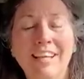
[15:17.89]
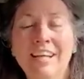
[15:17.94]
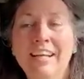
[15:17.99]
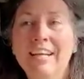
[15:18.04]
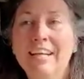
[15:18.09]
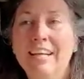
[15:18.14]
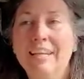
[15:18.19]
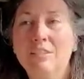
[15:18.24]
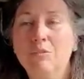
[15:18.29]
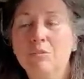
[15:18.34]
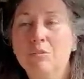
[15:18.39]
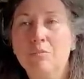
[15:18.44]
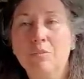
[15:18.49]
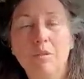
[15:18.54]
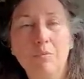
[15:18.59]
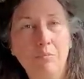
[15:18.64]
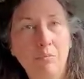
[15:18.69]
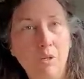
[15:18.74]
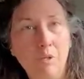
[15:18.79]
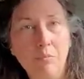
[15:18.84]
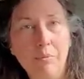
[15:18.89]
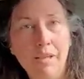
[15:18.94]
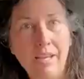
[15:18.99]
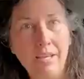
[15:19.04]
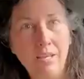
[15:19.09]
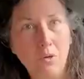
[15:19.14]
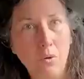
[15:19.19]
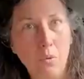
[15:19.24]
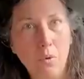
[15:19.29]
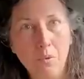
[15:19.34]
Mm-hmm. And it will run
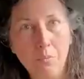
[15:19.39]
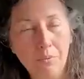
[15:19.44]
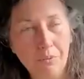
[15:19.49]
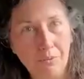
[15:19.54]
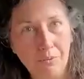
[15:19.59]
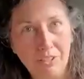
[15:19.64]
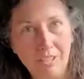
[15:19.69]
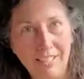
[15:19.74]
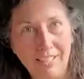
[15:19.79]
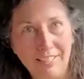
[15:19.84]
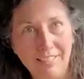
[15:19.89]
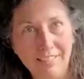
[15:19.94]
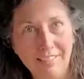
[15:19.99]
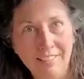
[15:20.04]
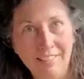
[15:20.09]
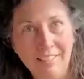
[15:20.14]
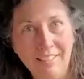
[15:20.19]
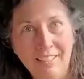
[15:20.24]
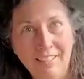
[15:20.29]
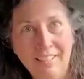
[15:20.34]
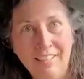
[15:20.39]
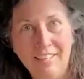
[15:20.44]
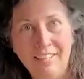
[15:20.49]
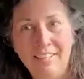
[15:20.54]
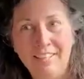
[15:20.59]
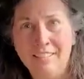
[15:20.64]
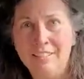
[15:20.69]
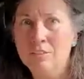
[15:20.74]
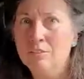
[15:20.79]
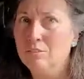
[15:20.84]
propane or butane.
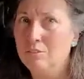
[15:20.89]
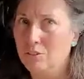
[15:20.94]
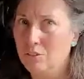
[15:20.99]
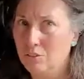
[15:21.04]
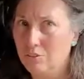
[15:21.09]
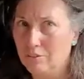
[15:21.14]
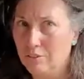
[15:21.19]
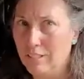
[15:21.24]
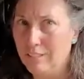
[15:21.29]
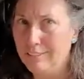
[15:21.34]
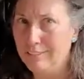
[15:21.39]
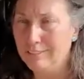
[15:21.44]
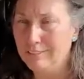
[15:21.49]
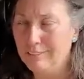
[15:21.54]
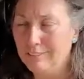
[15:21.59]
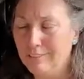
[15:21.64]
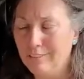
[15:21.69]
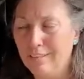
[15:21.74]
Yes which is great.